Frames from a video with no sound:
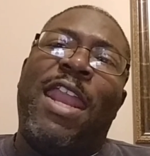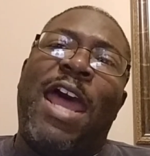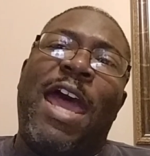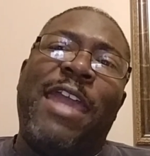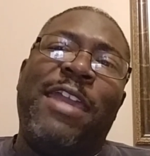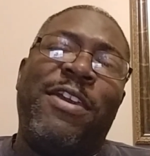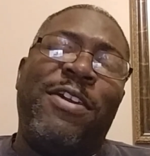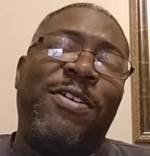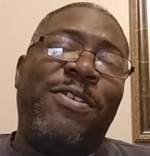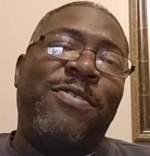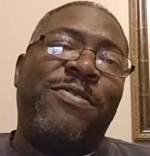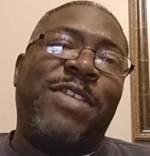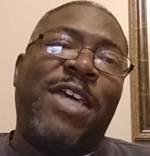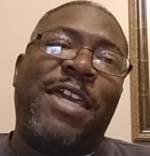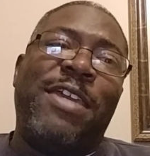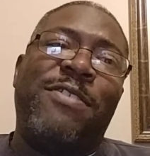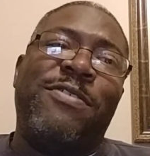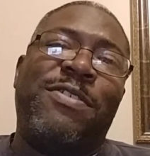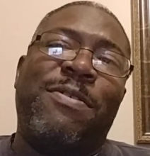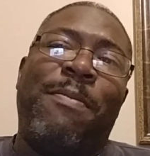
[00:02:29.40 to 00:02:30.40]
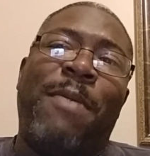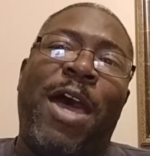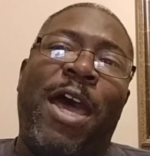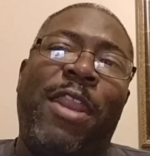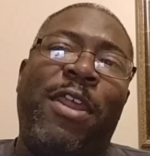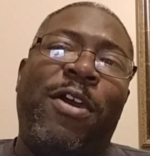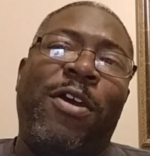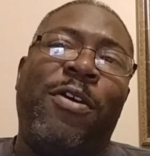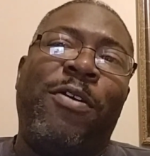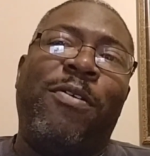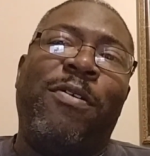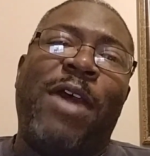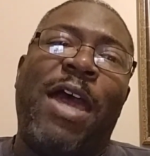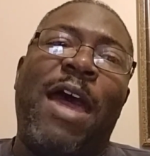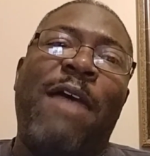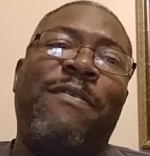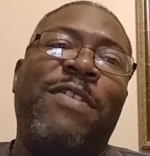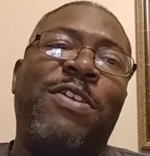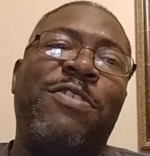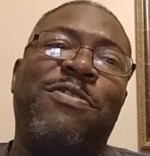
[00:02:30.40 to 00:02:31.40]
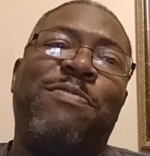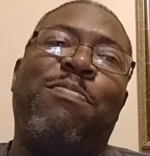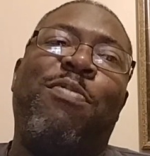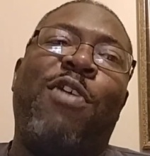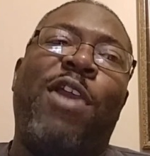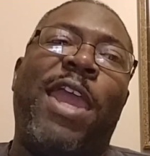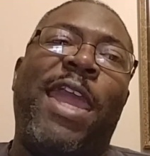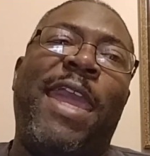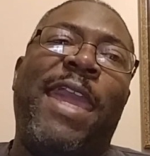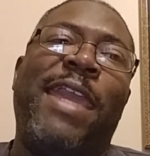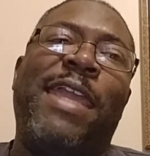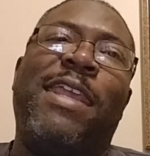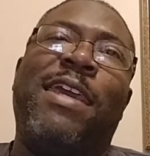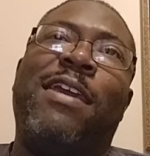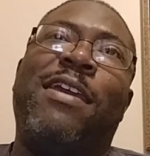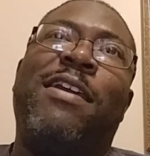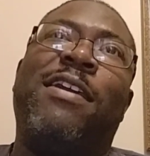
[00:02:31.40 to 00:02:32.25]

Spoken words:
I use a mono. I've used braid,